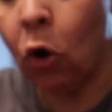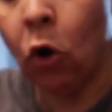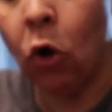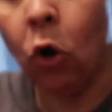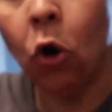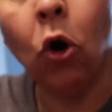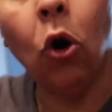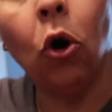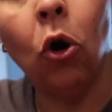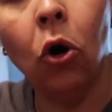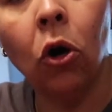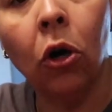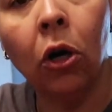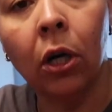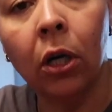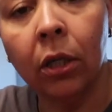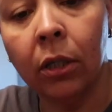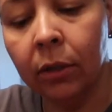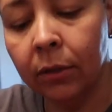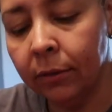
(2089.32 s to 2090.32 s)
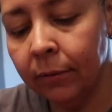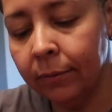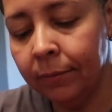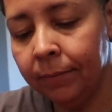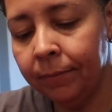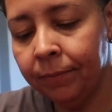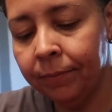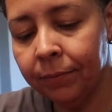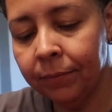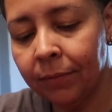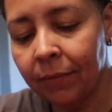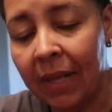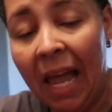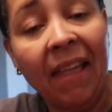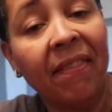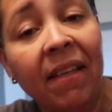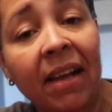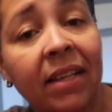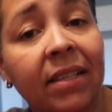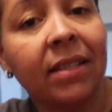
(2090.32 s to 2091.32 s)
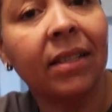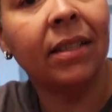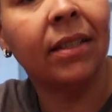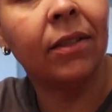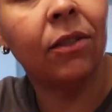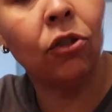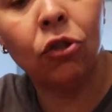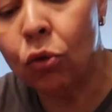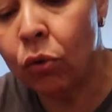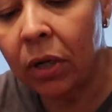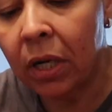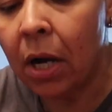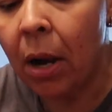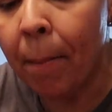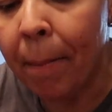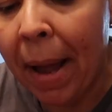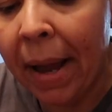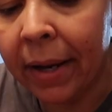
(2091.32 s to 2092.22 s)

con corn. And that's it, just do it and come